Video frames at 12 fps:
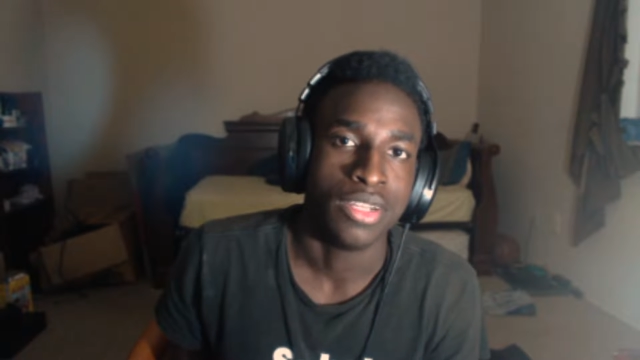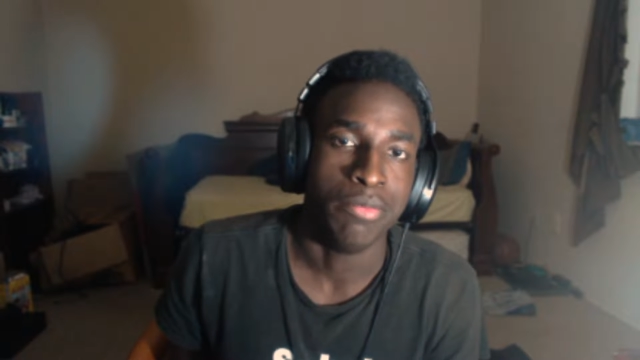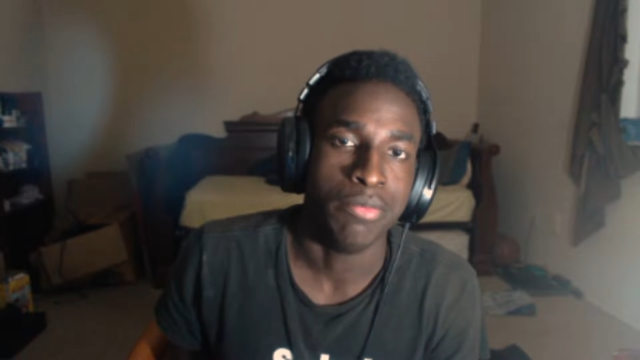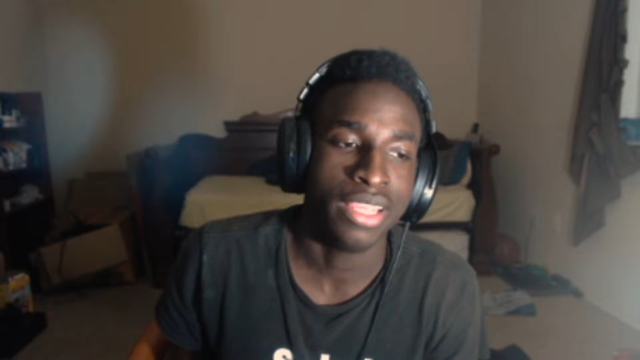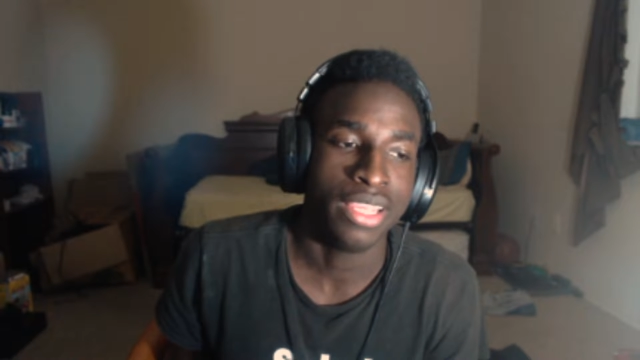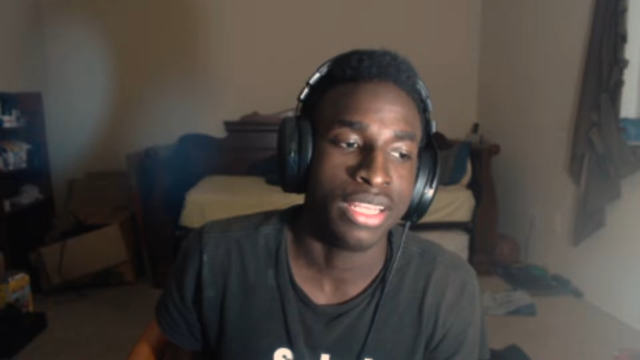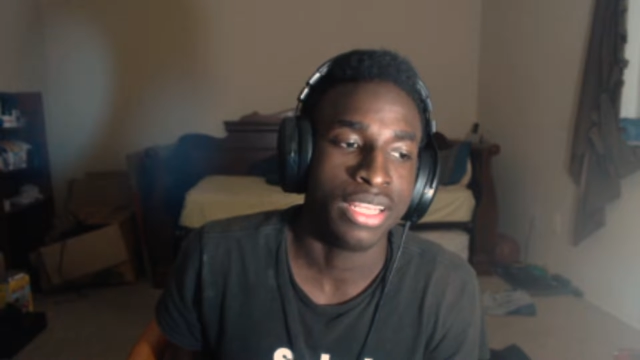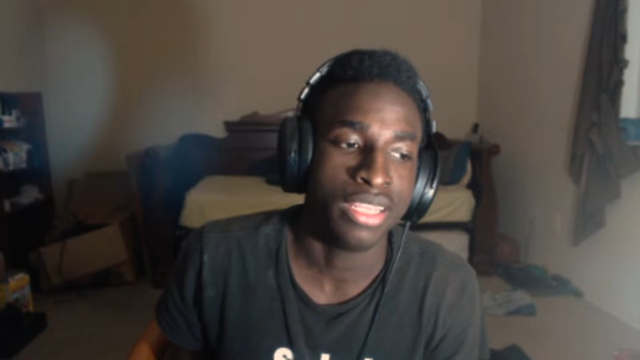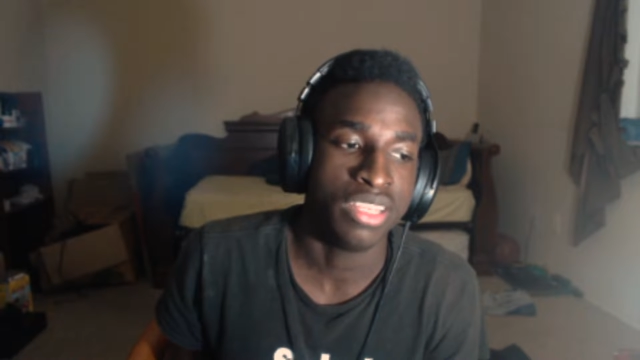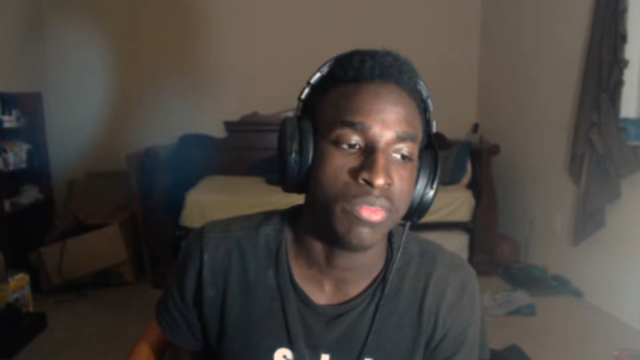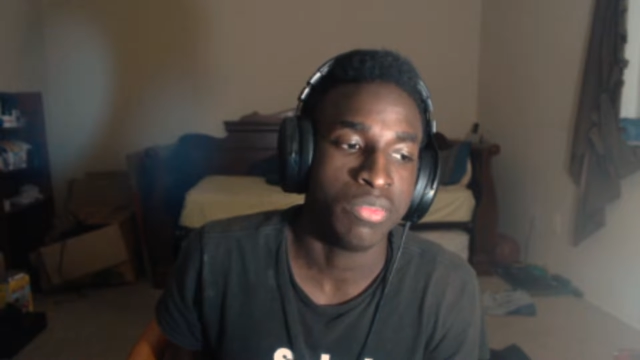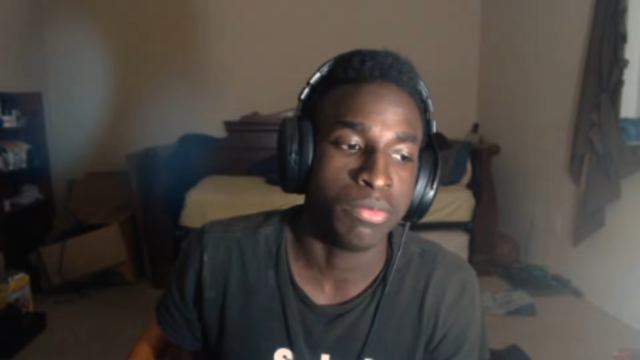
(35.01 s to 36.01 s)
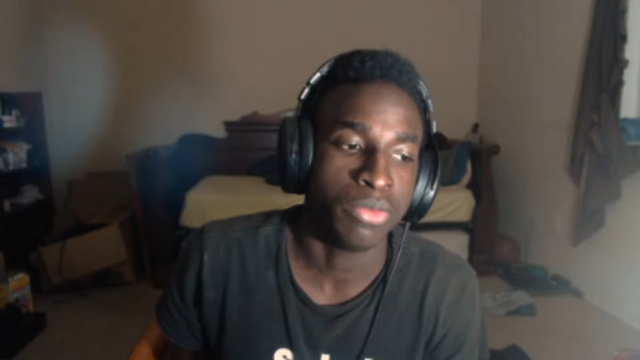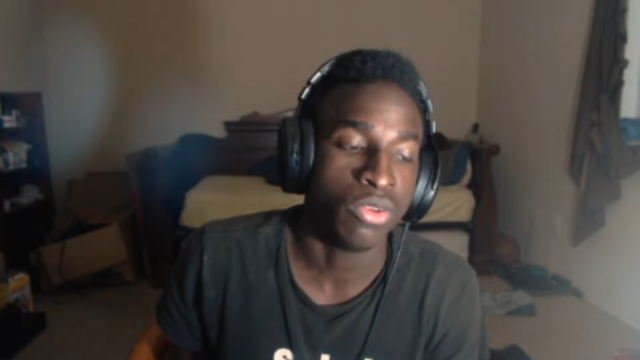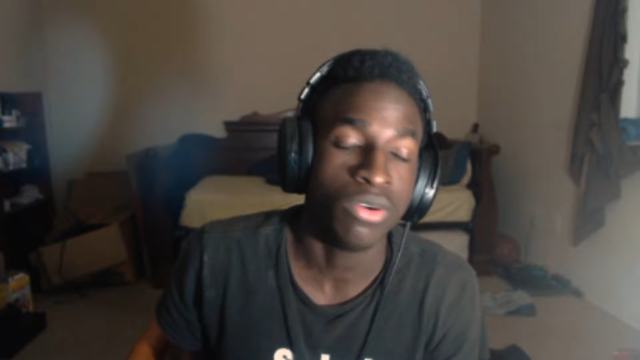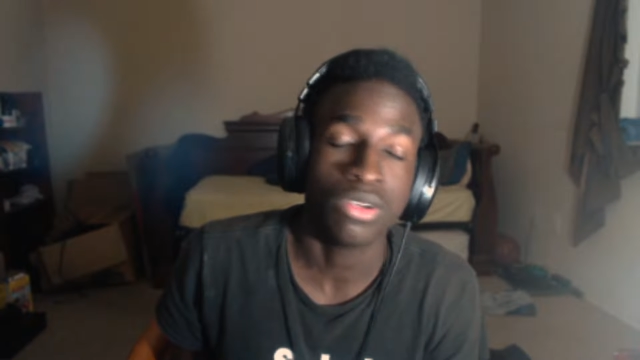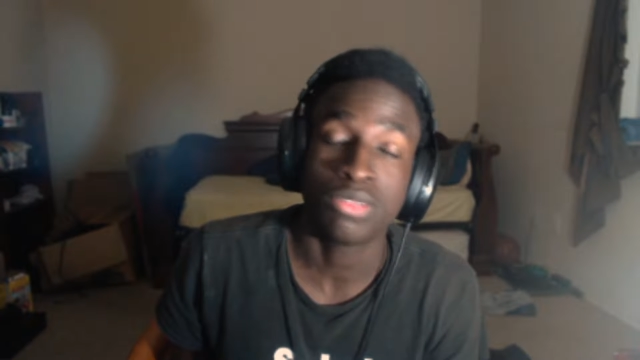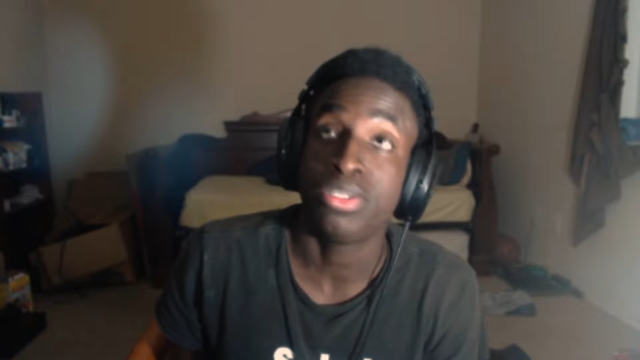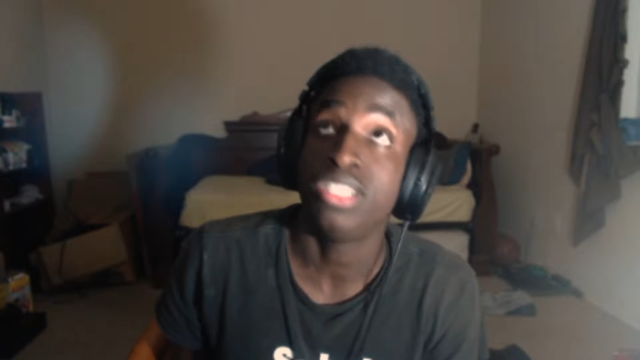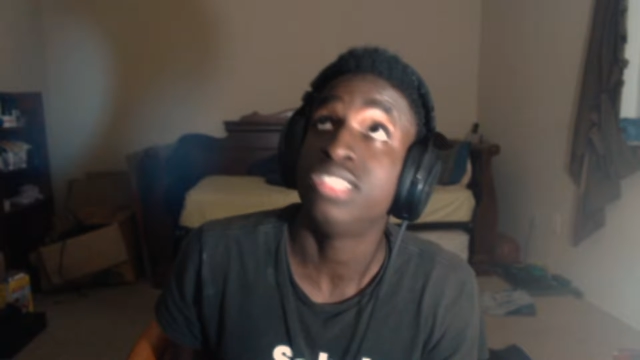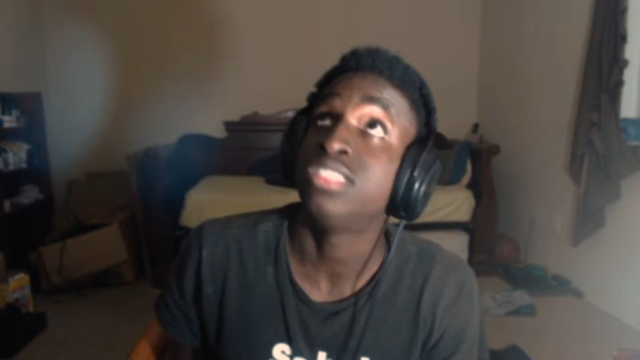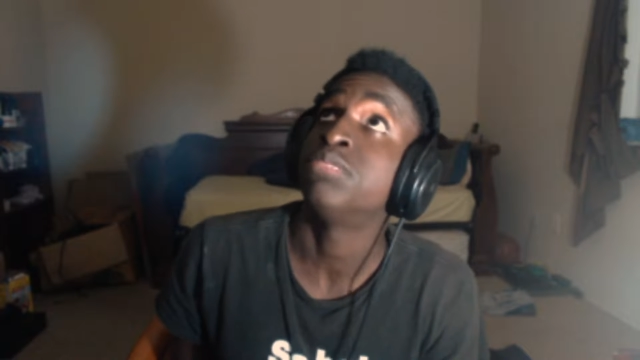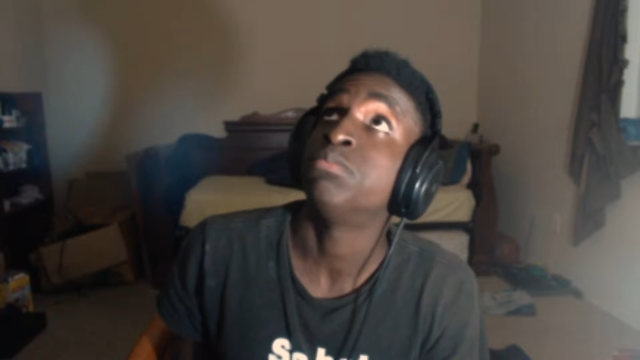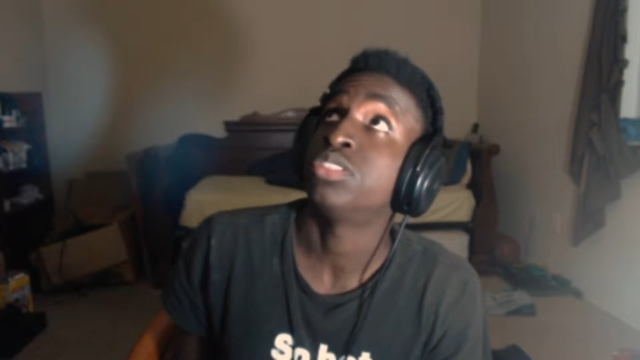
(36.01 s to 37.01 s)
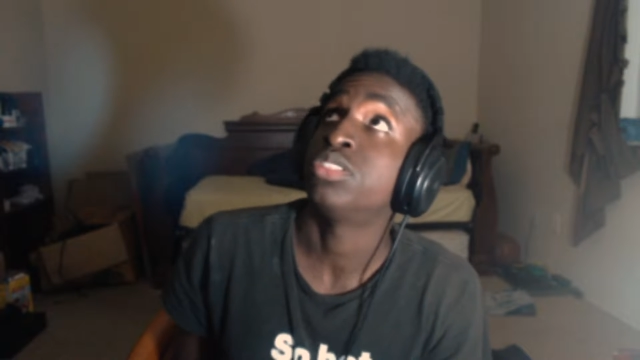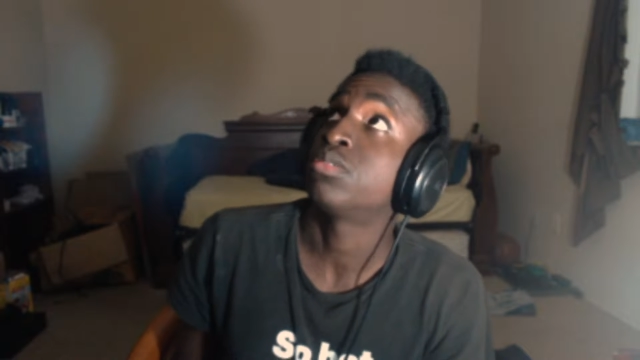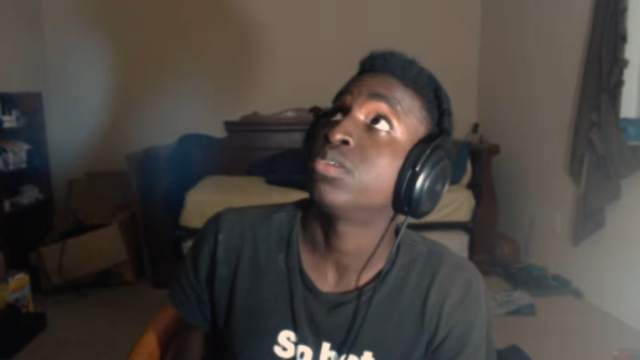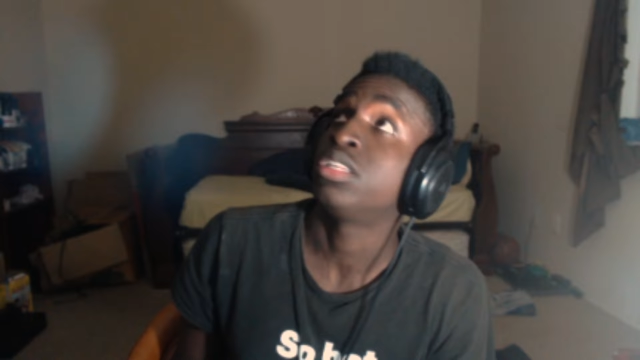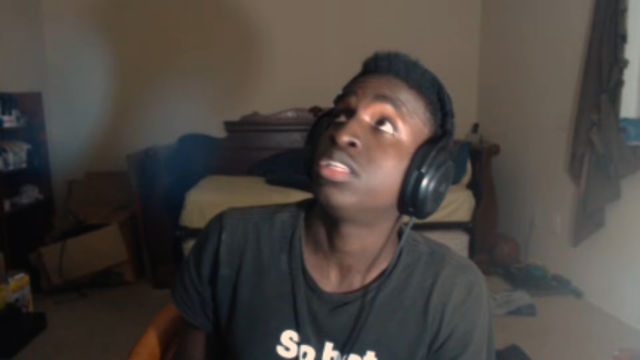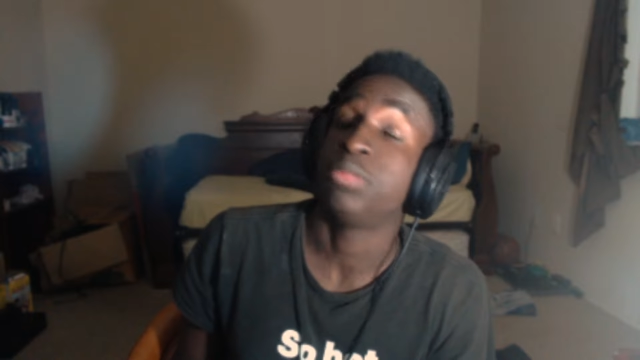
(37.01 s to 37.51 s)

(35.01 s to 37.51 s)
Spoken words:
Man, please give me strength,